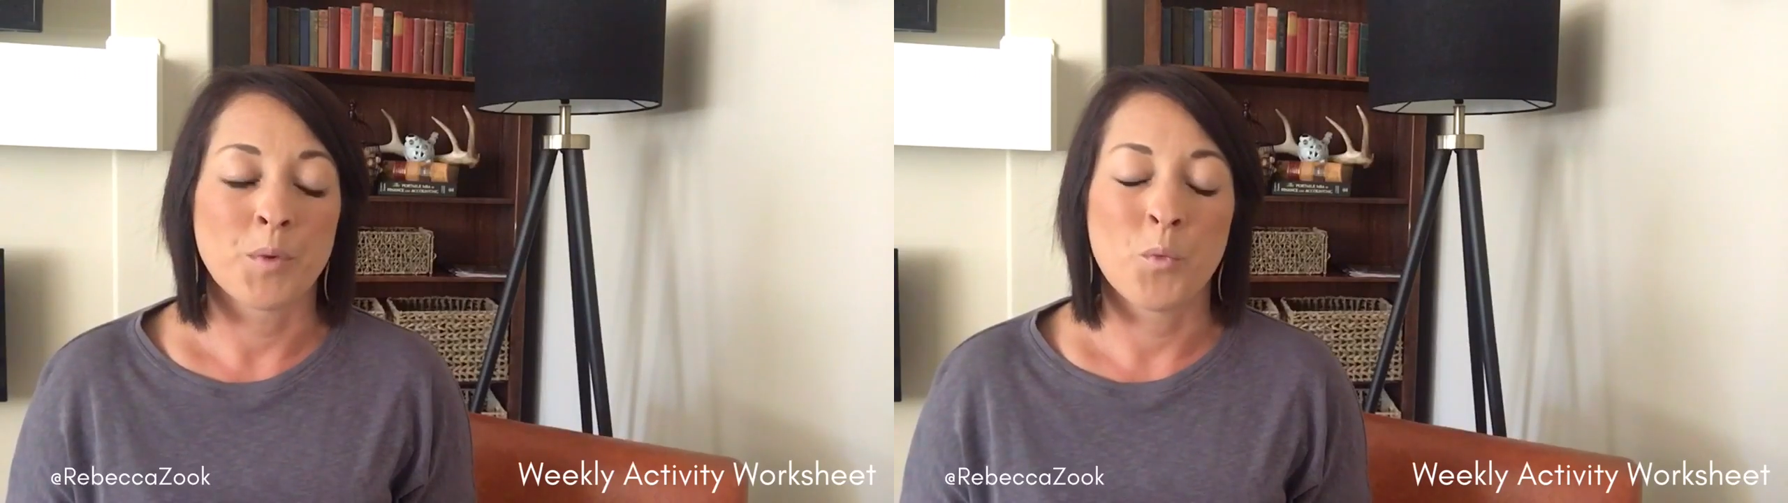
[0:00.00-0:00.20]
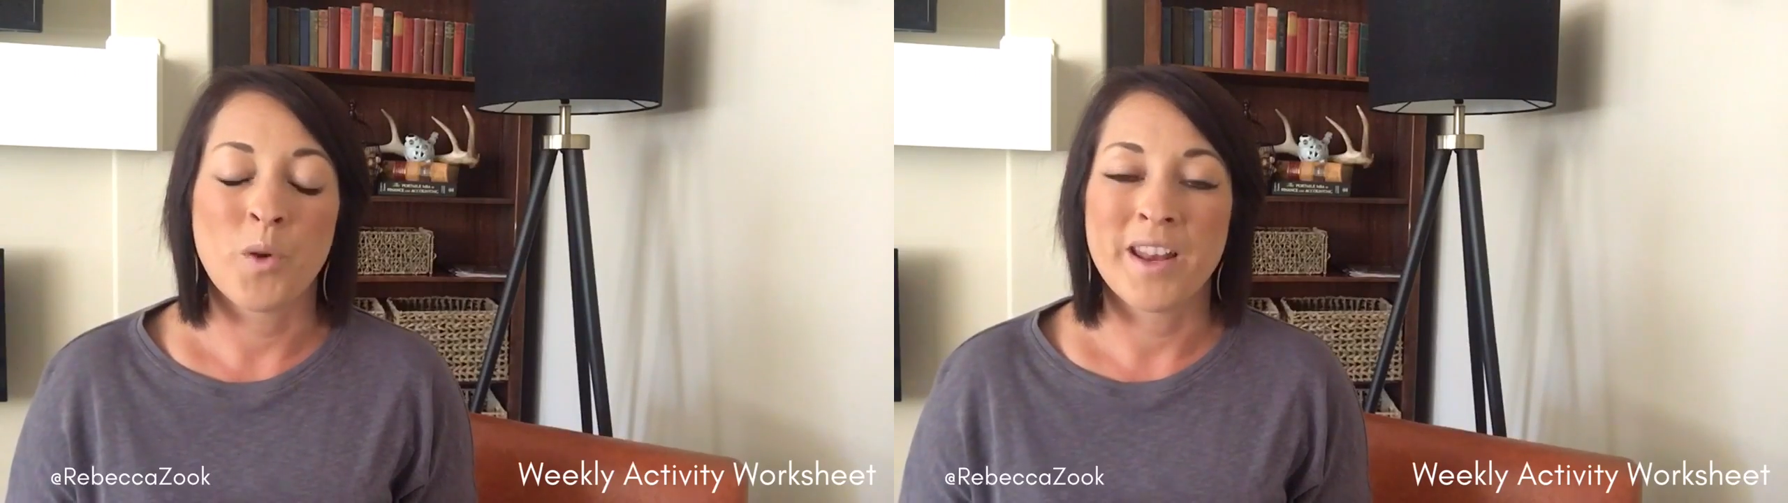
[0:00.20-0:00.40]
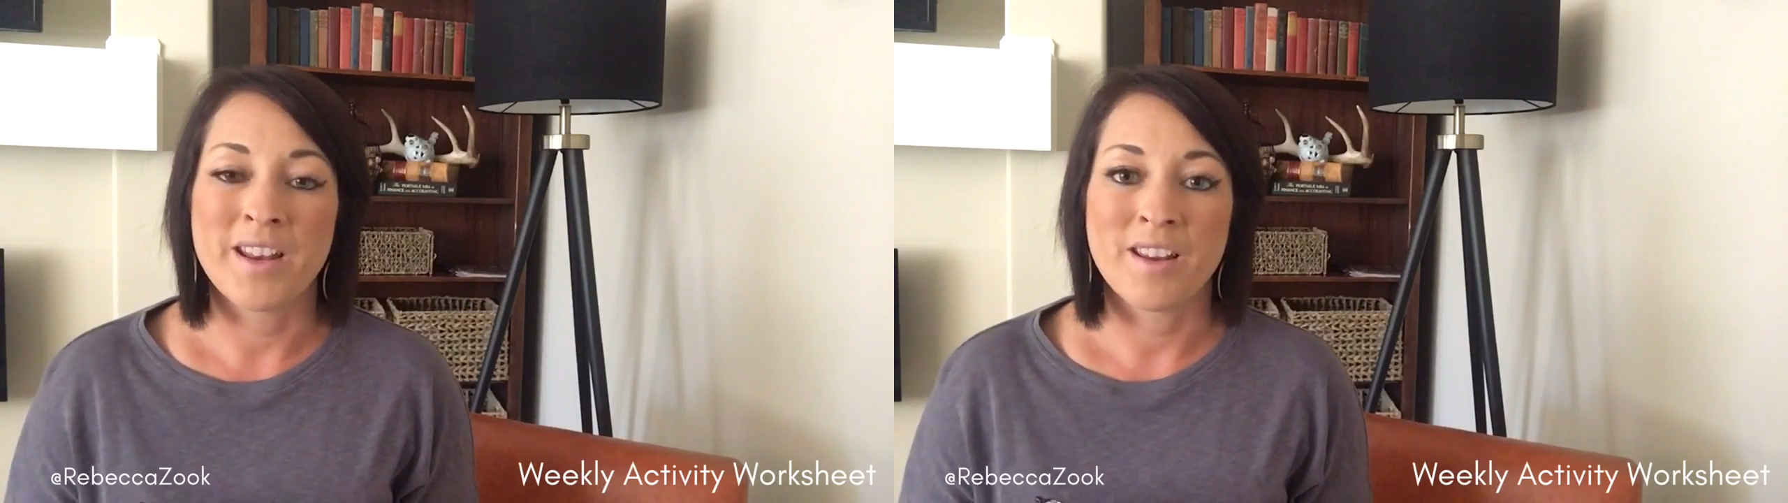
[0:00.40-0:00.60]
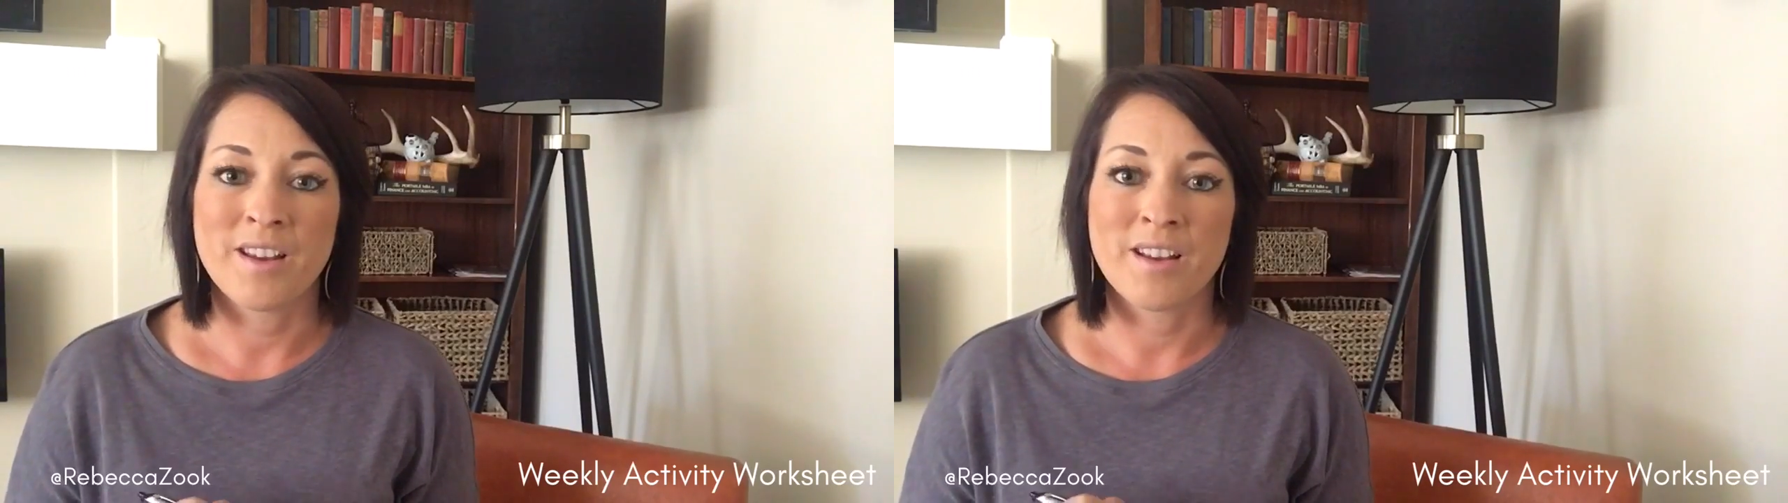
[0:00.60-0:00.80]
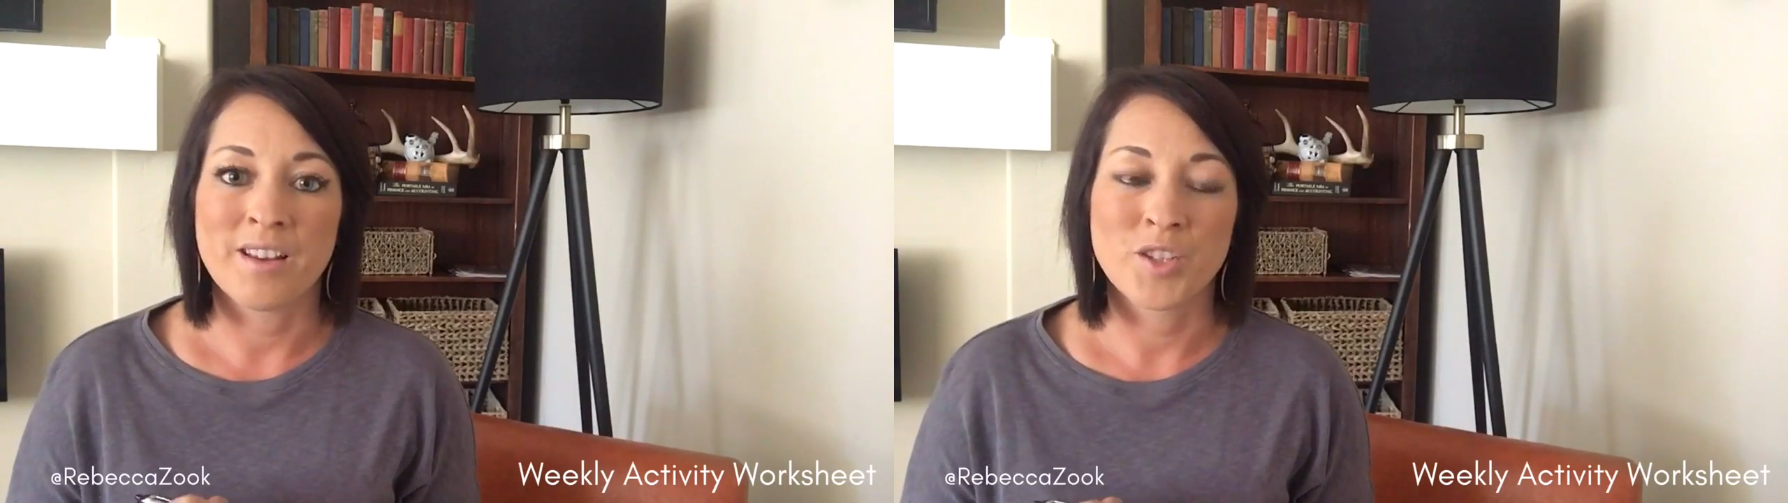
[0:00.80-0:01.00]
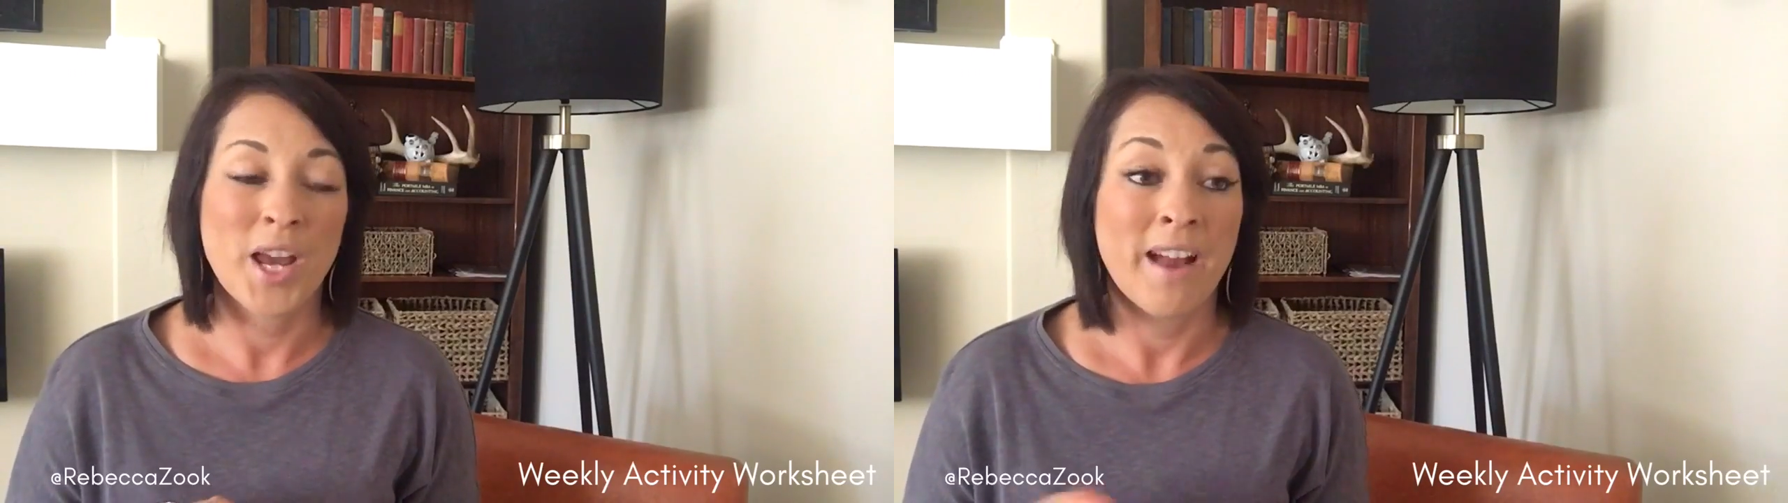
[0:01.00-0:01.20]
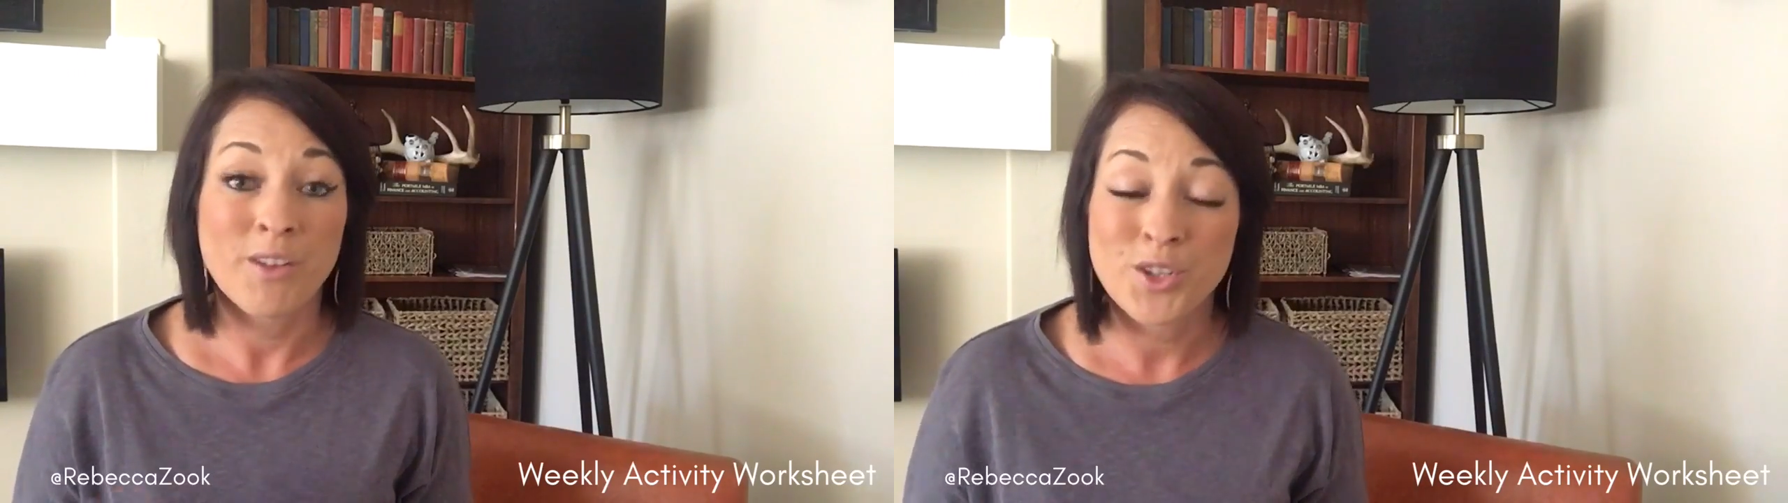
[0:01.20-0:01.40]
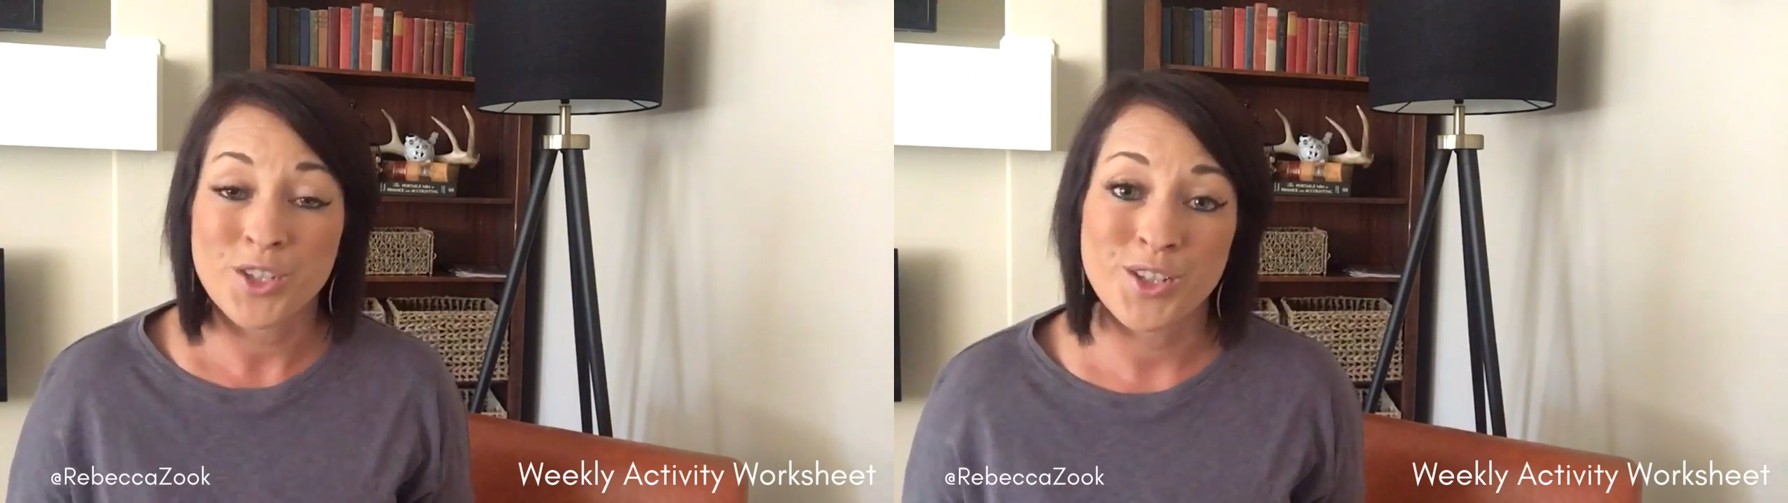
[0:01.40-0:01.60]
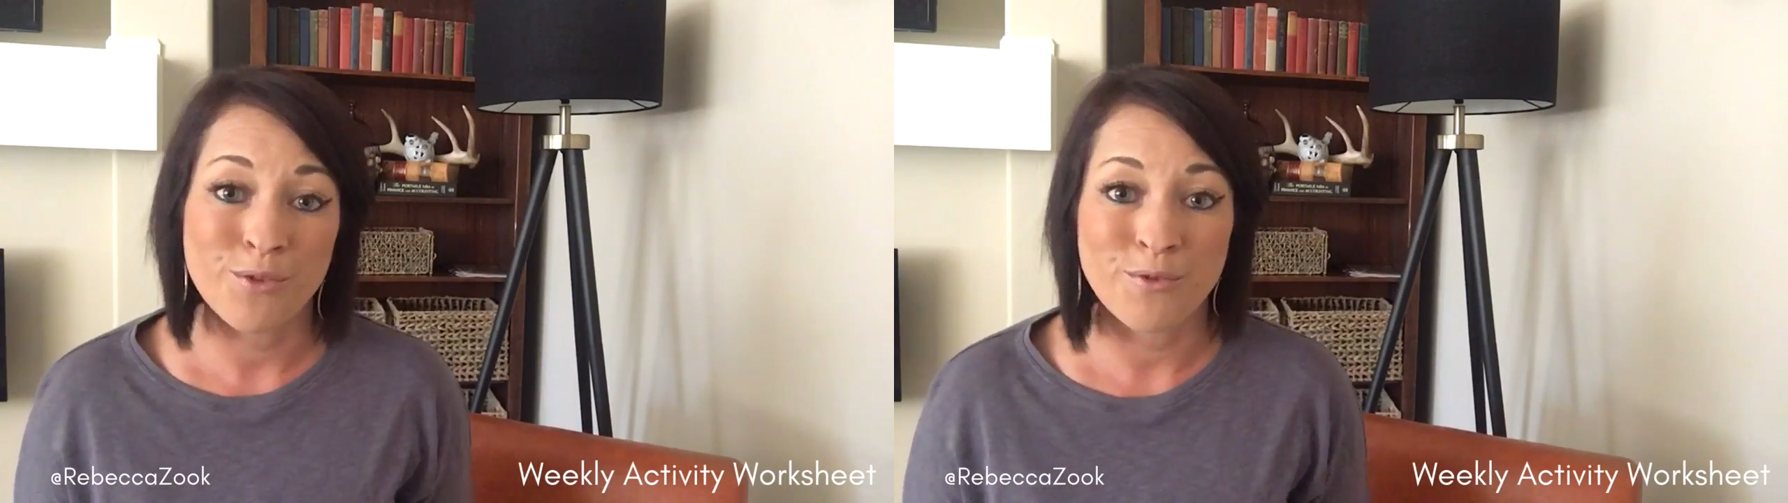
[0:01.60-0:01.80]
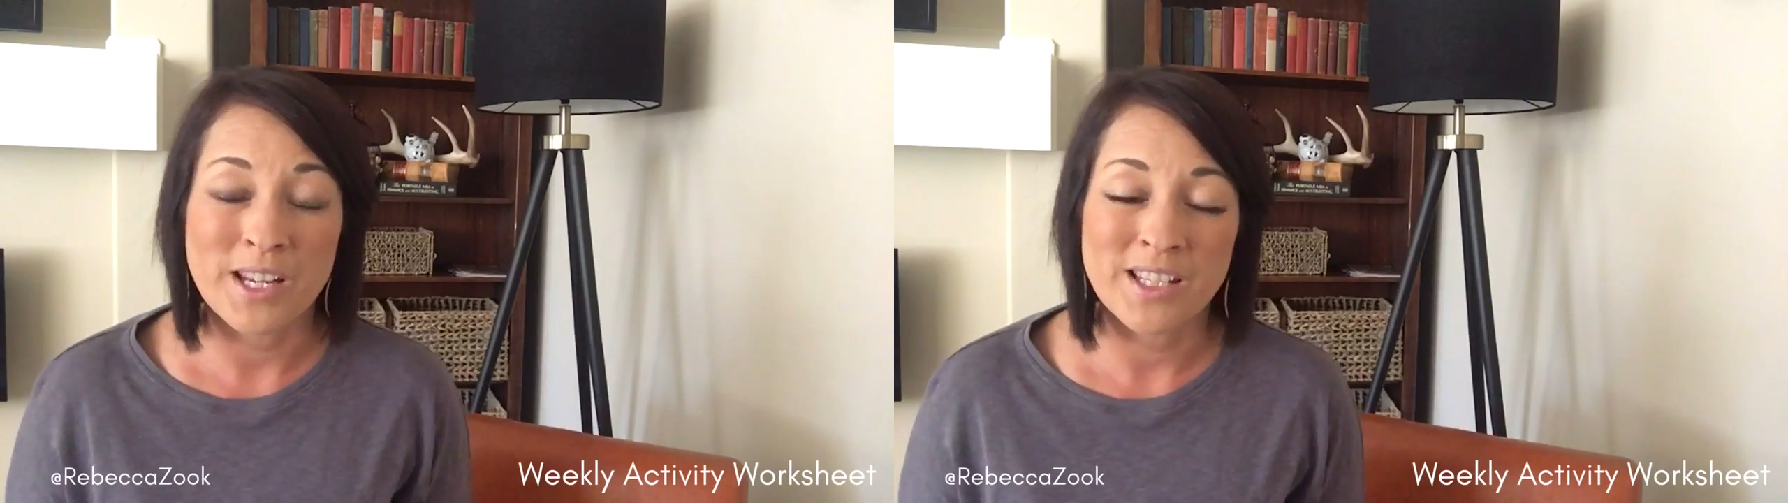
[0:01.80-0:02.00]
what challenges they're
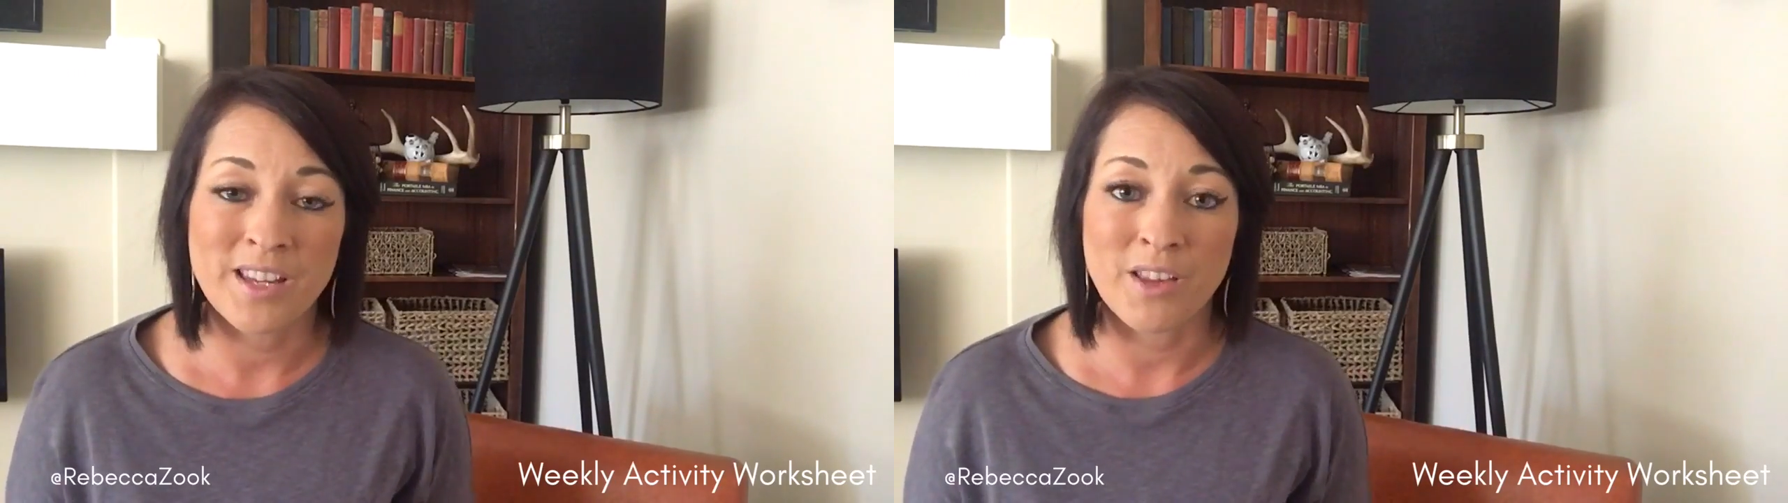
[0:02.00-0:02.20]
facing